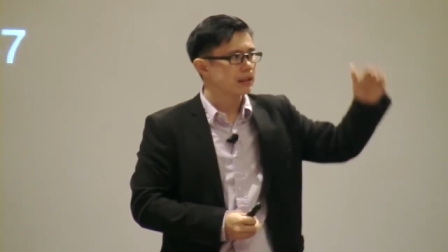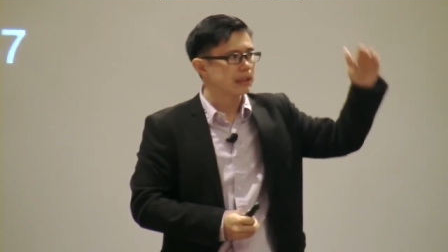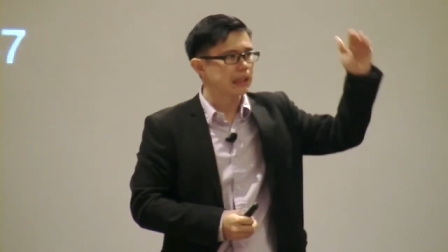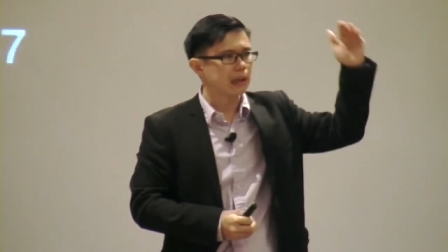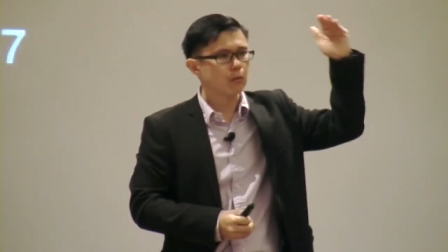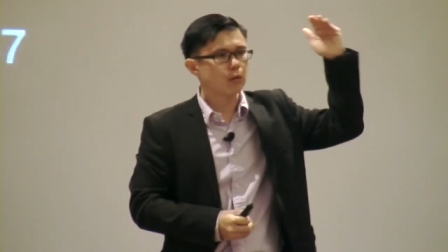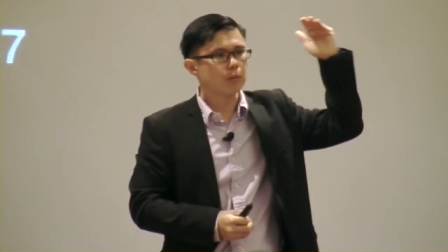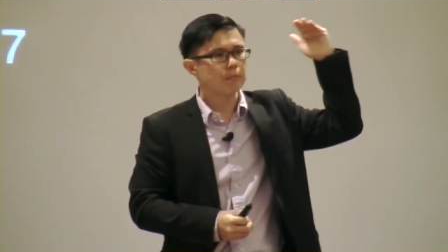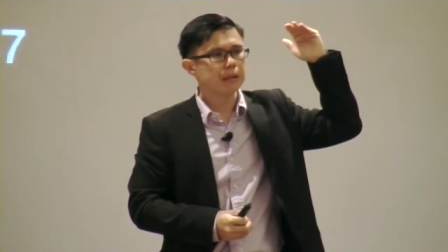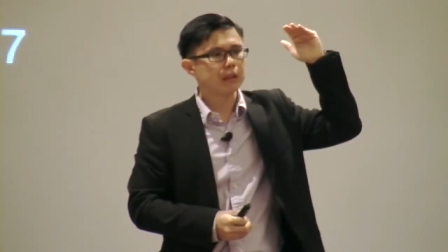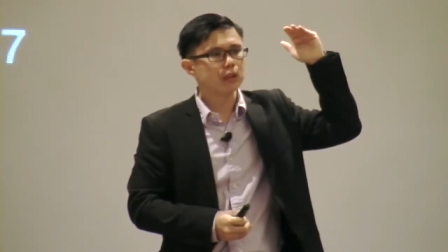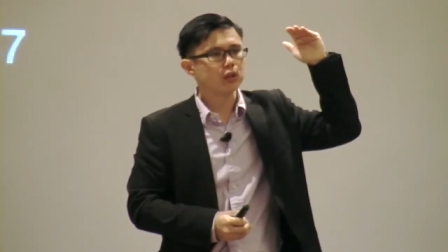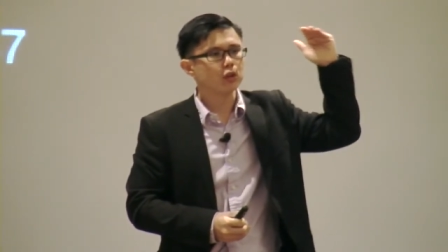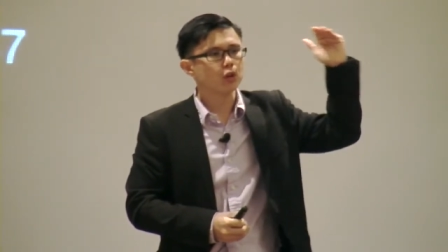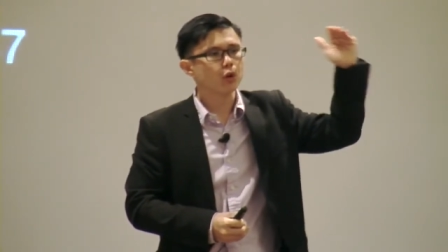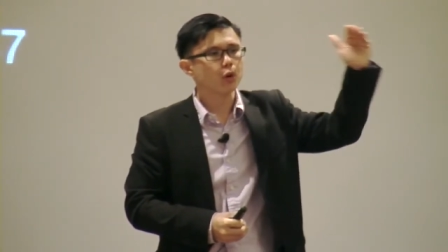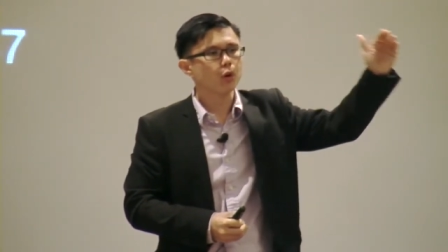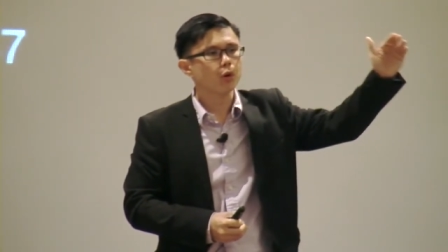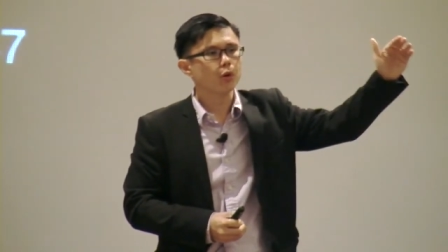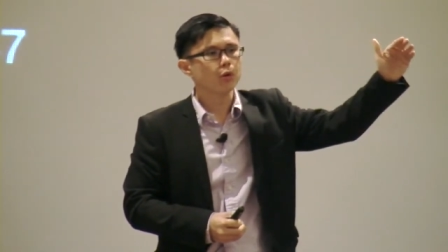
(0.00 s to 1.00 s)
there will be
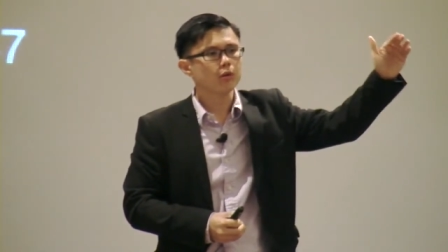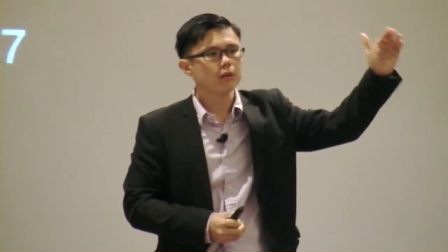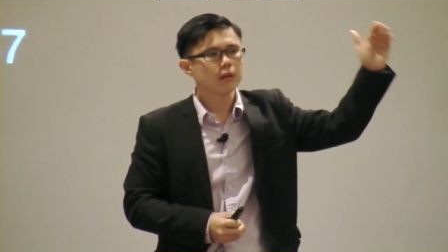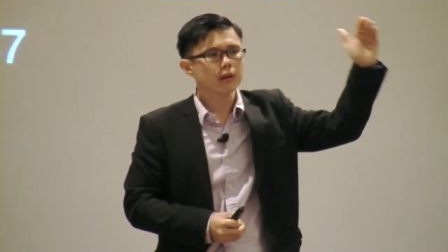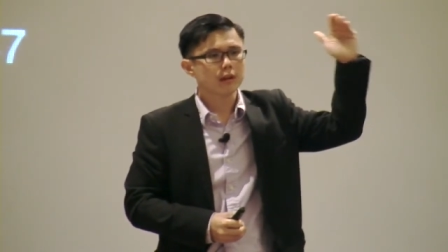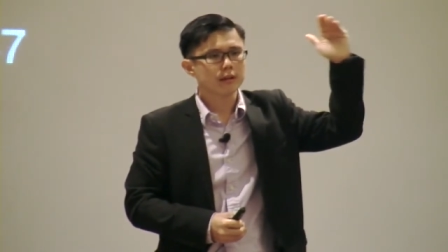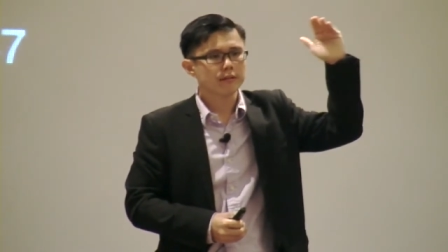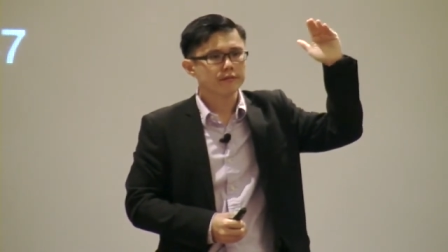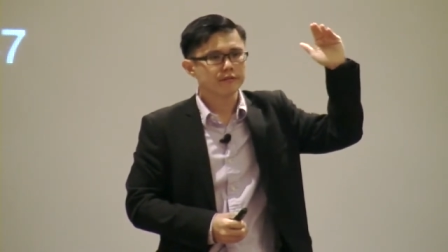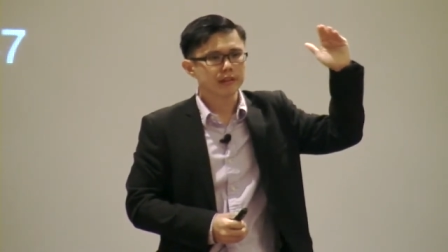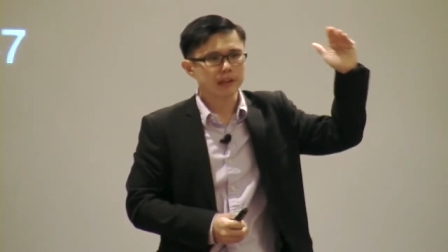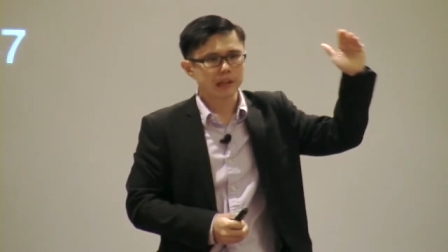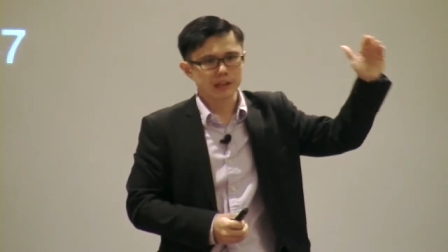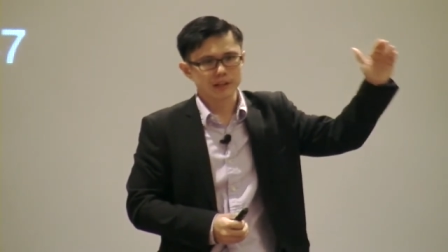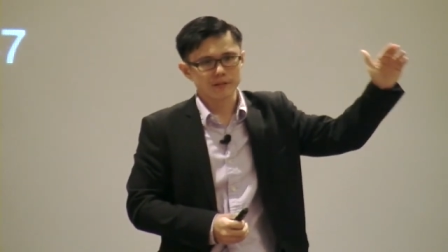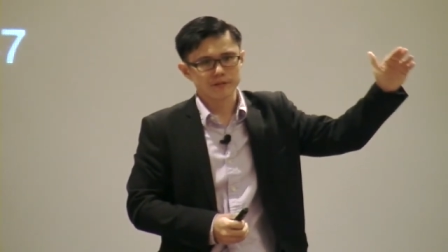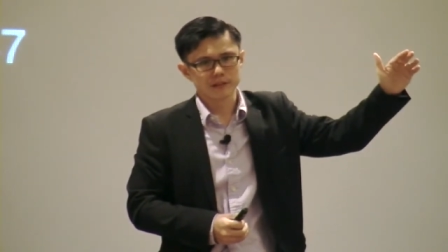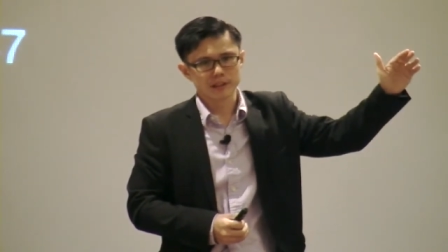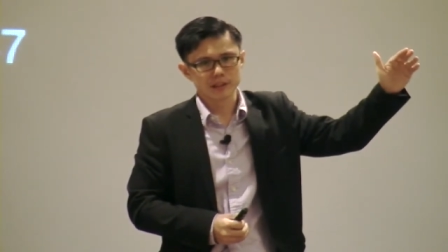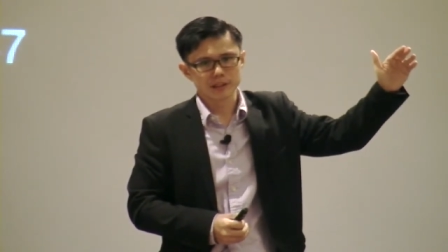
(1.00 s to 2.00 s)
no
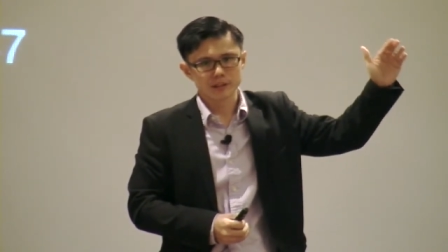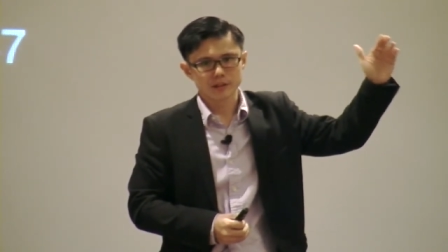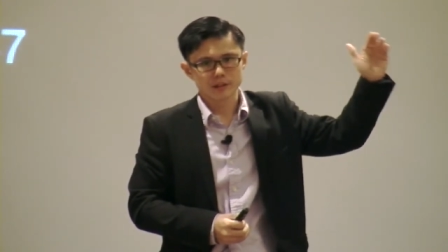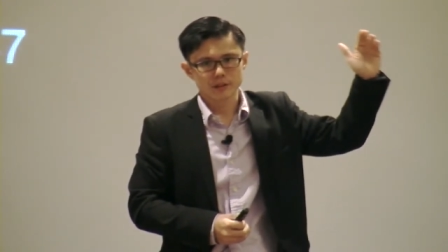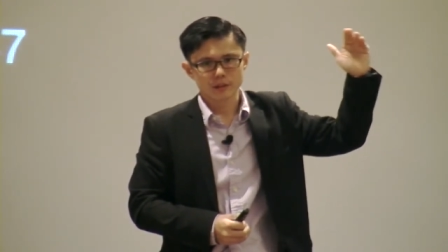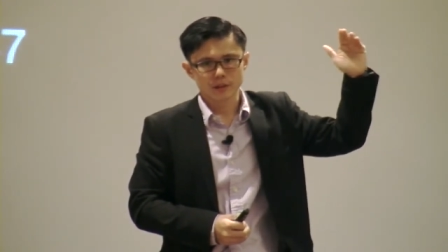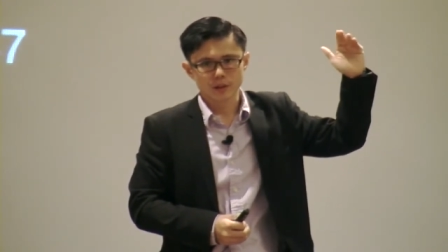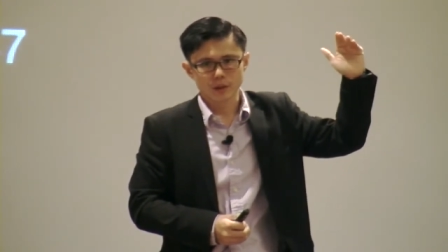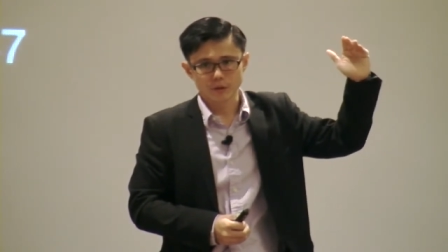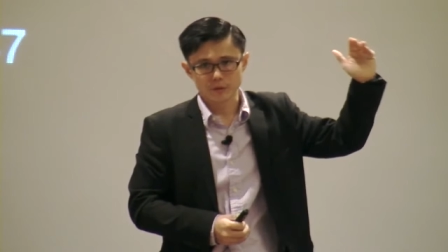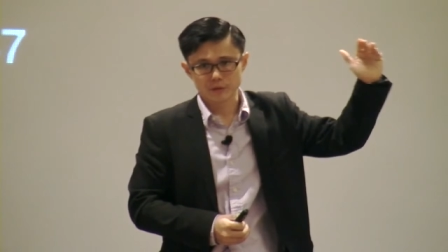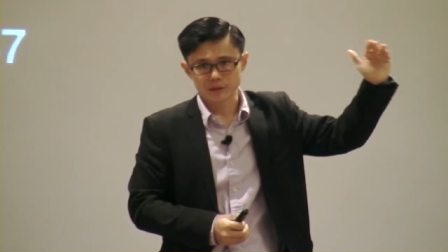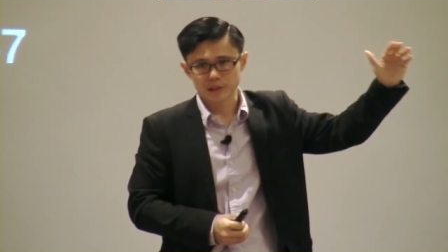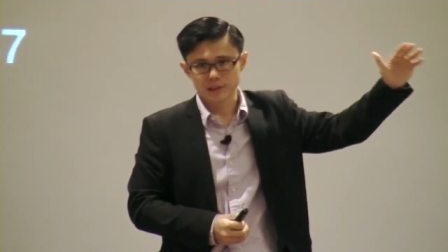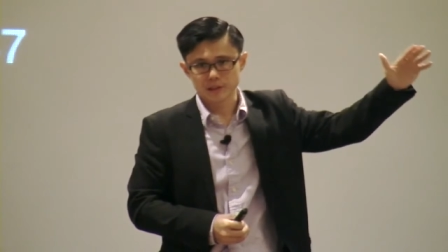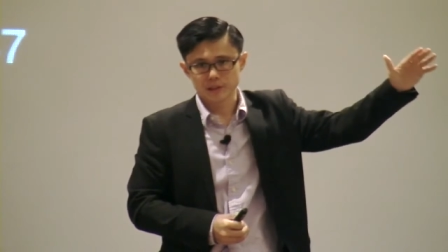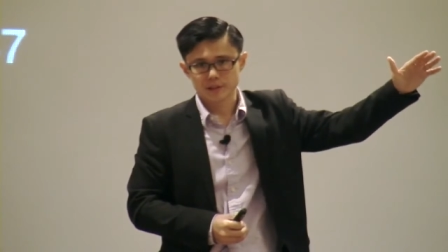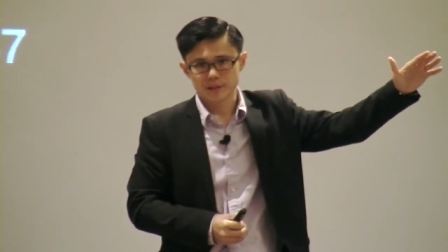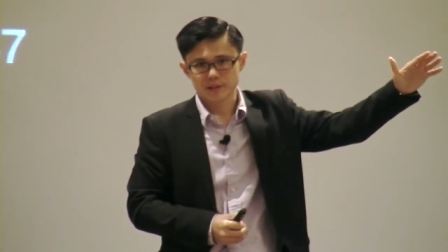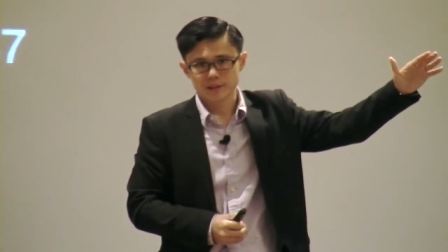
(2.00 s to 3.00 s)
forgiveness of
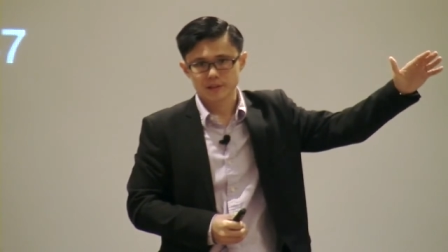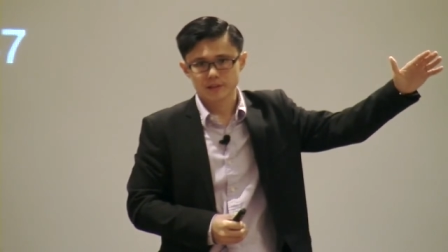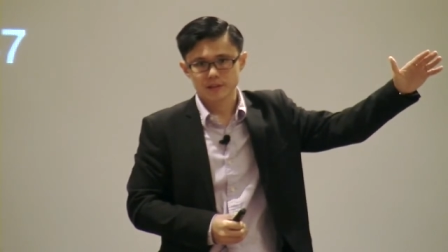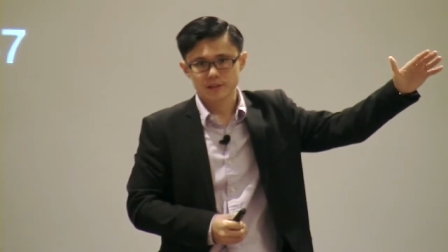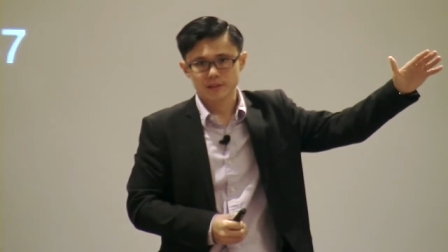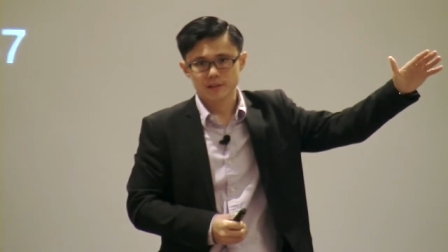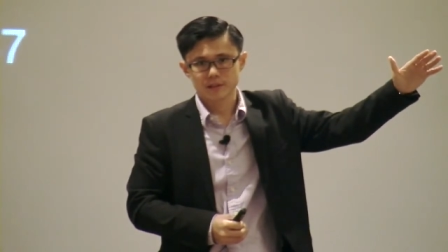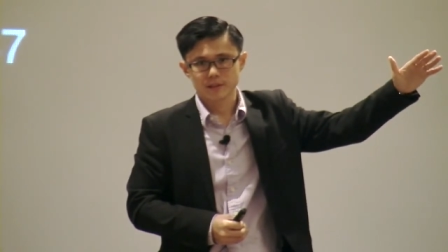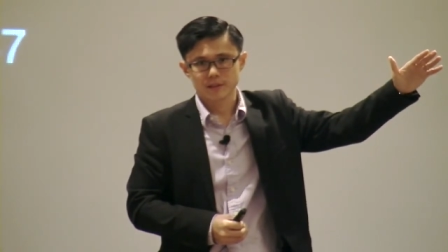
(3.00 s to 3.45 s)
sins.